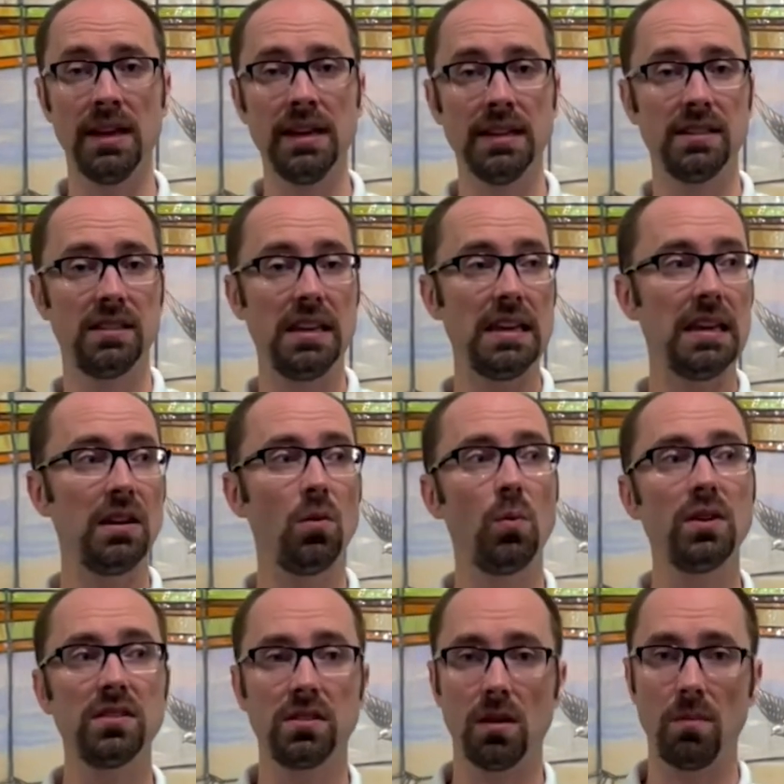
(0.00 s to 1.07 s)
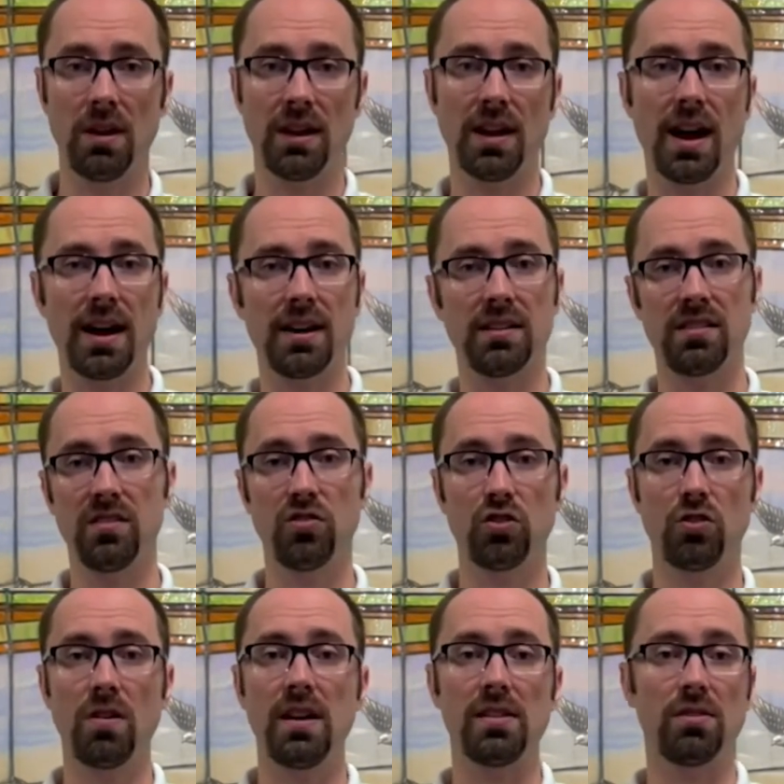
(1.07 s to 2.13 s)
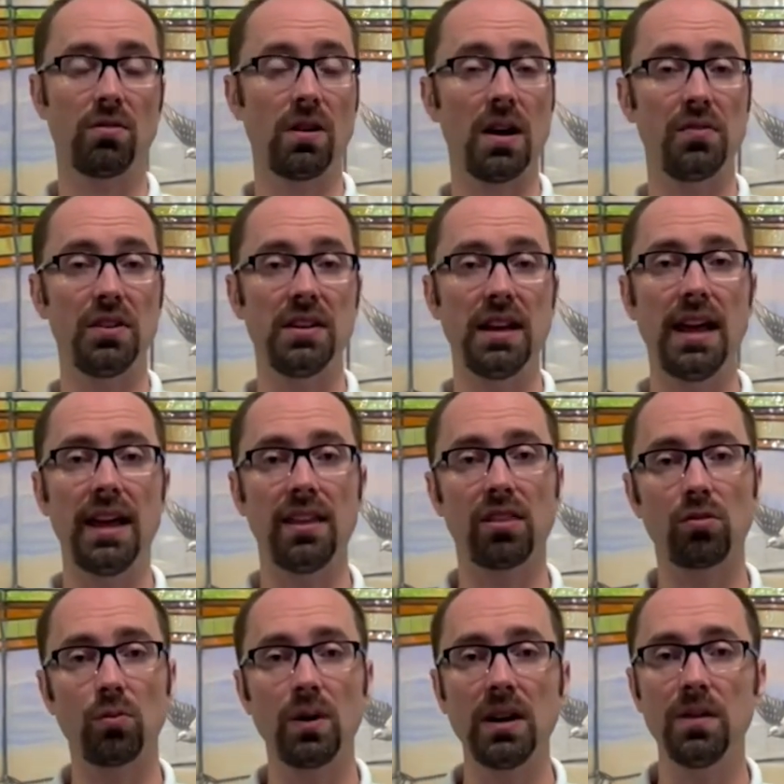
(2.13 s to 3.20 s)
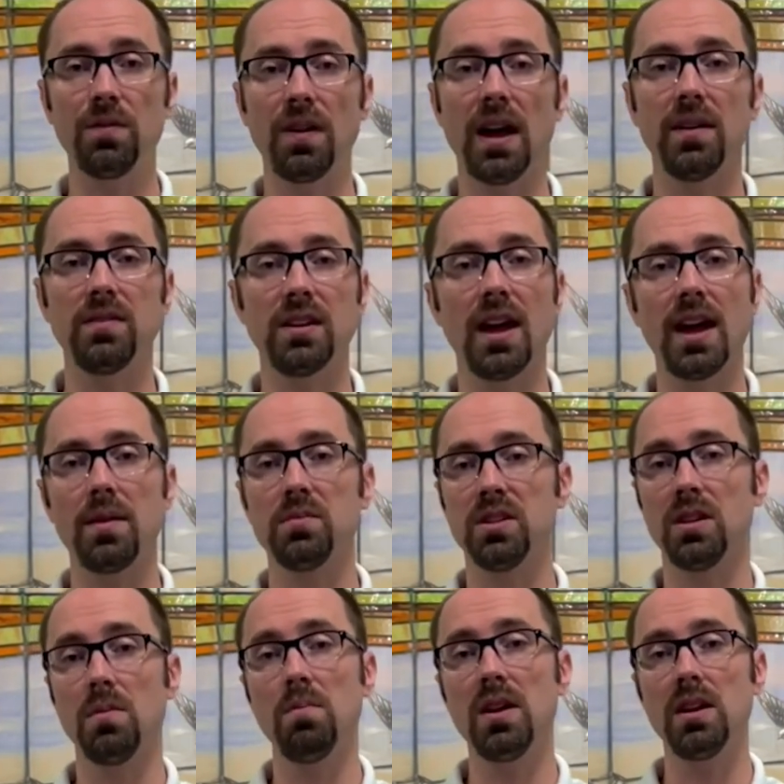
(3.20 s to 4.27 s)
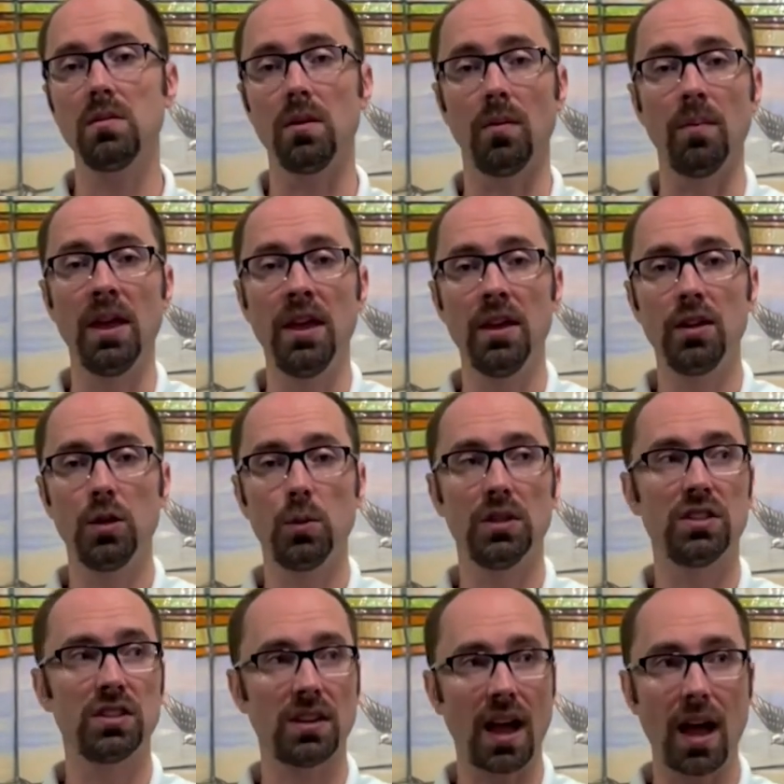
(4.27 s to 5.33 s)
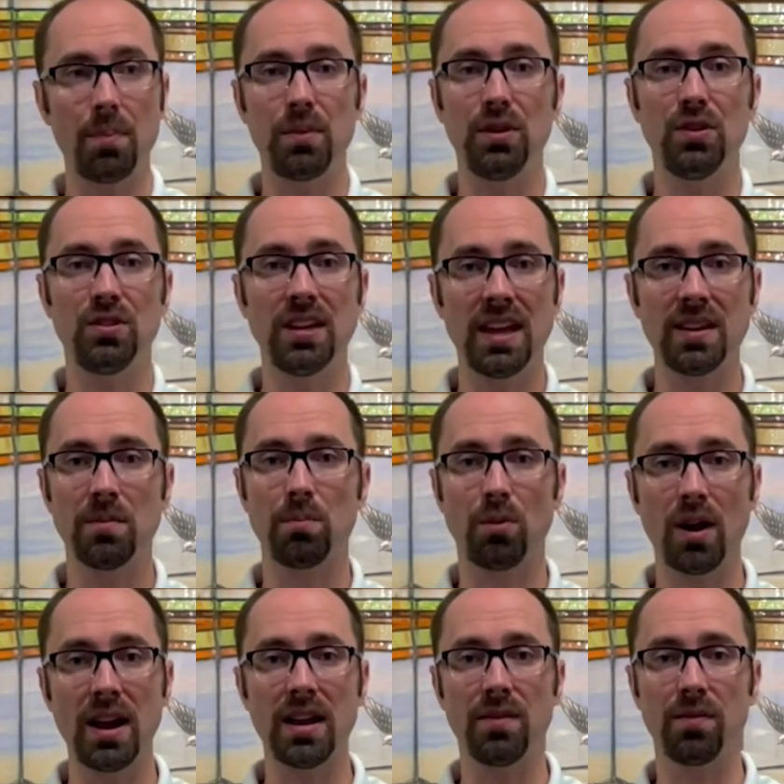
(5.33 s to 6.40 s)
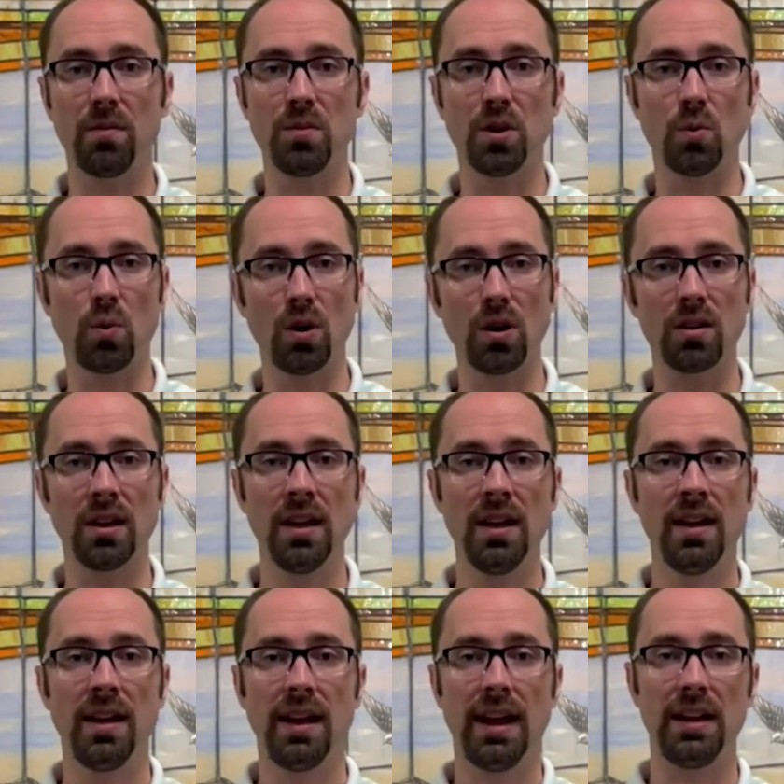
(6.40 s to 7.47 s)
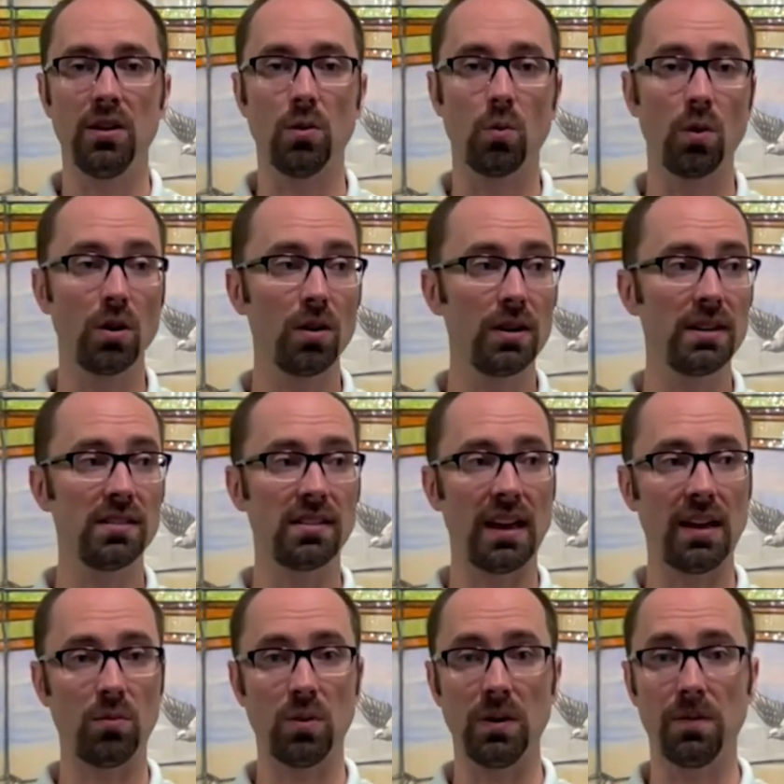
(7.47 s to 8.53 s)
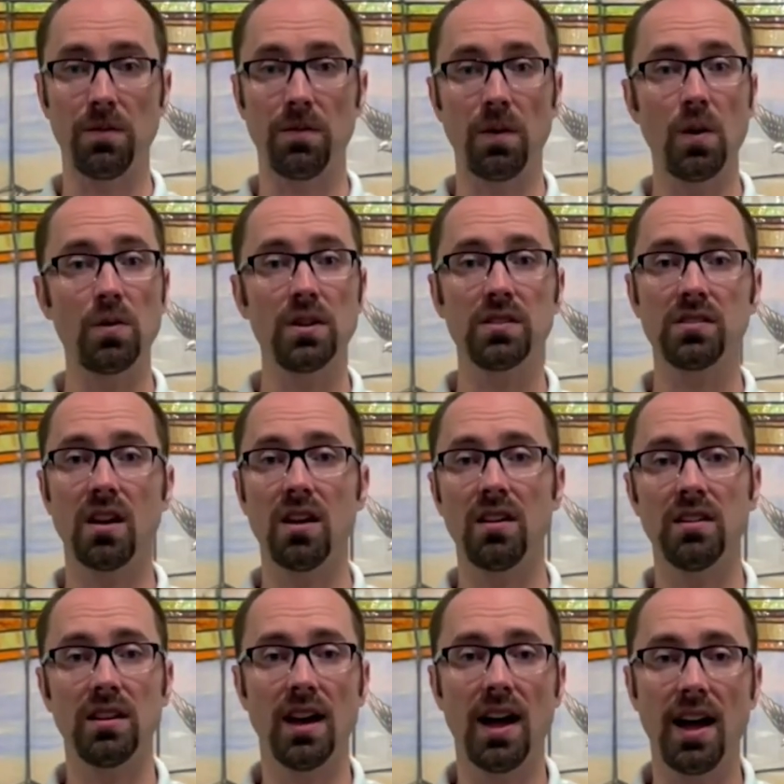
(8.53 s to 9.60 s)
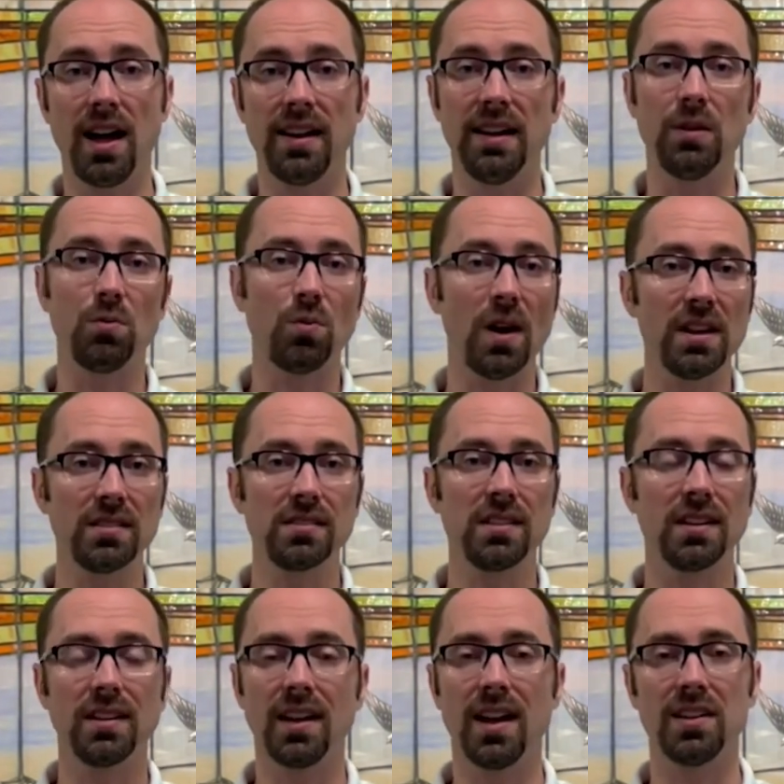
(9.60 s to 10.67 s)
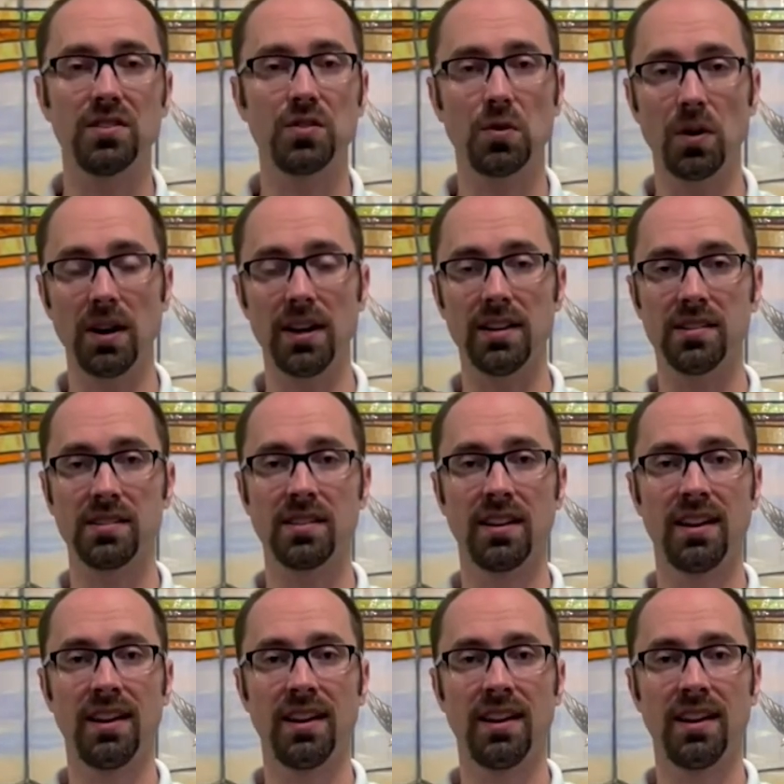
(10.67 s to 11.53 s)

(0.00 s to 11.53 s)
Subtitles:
Seeking wisdom and guidance and strength throughout the day, 3 to 5 times at a minimum, you would stop and you'd take a break from your work and your worries and refocus on God and rest in God's grace.